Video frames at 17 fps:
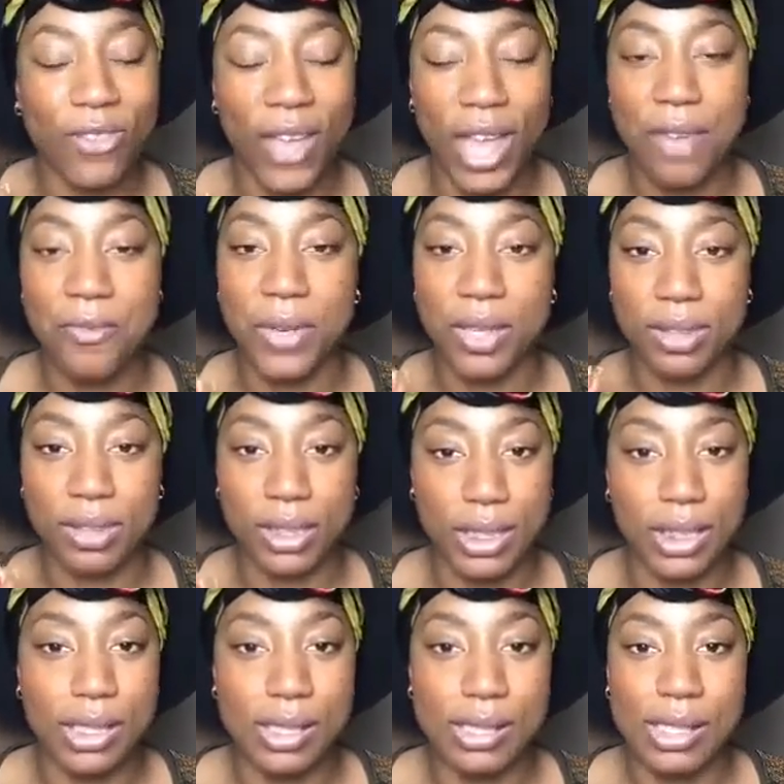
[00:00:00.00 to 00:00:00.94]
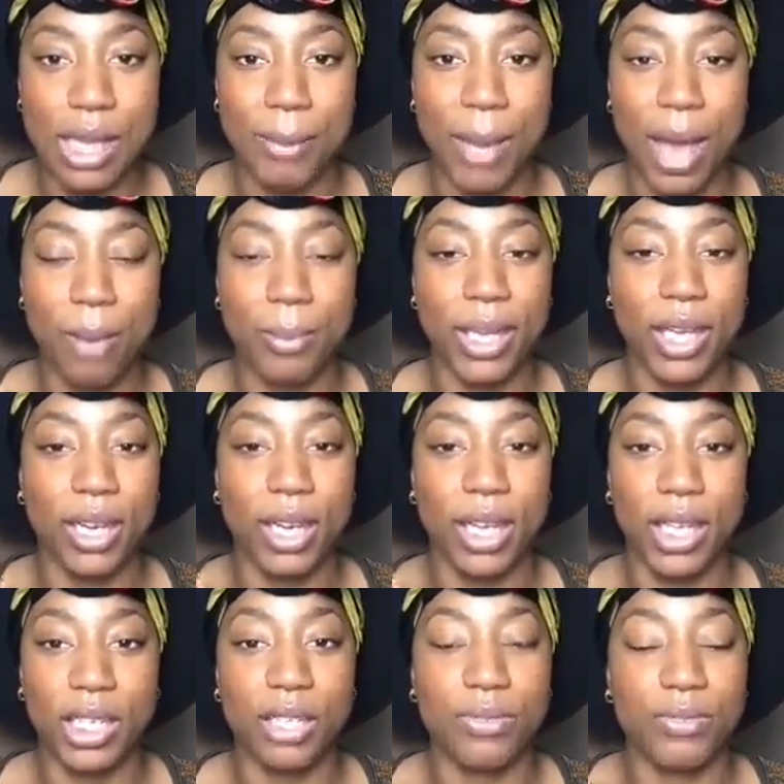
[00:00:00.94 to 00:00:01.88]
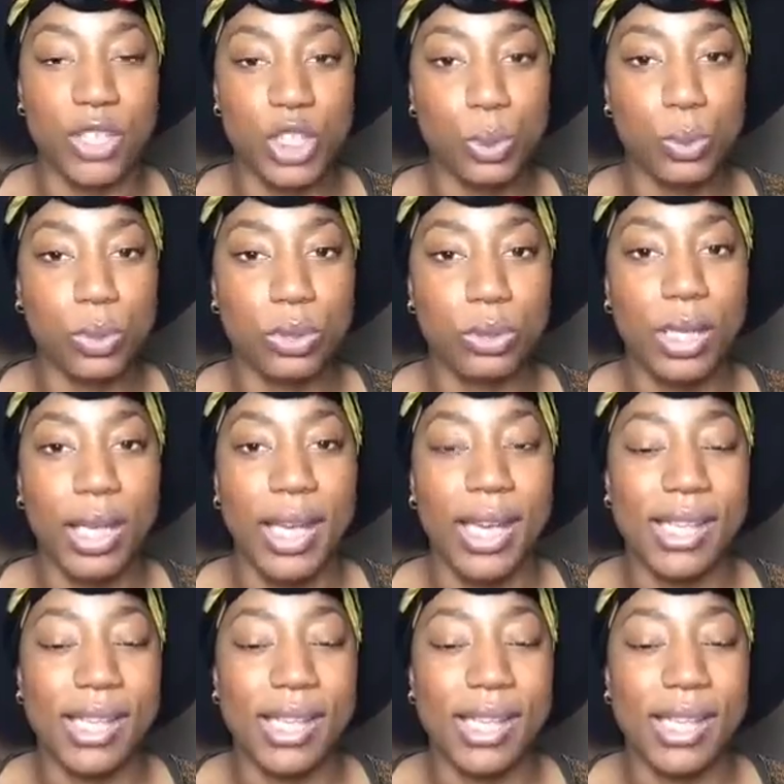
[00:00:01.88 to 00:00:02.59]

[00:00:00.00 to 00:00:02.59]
favorite things about being an individual